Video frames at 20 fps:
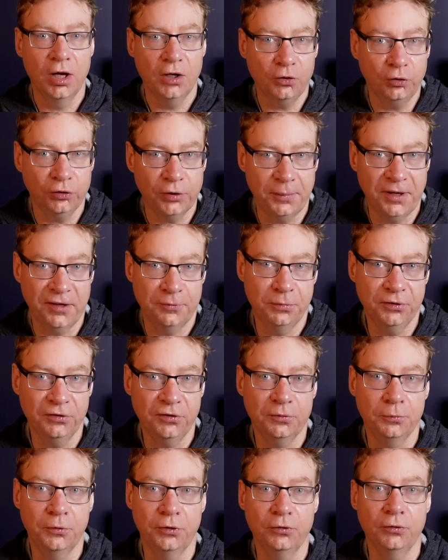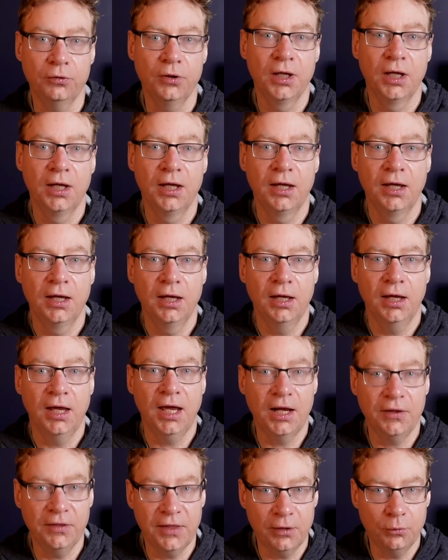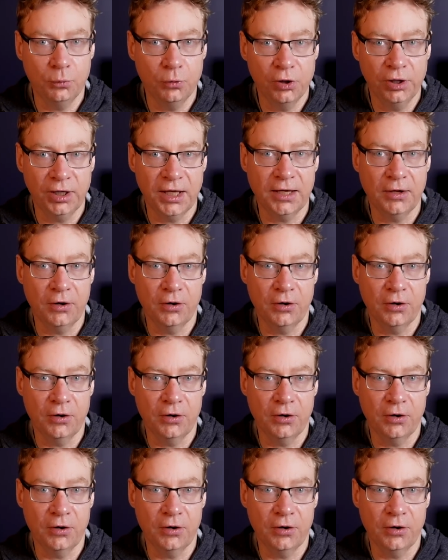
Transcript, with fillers: Not the best business model. And they're working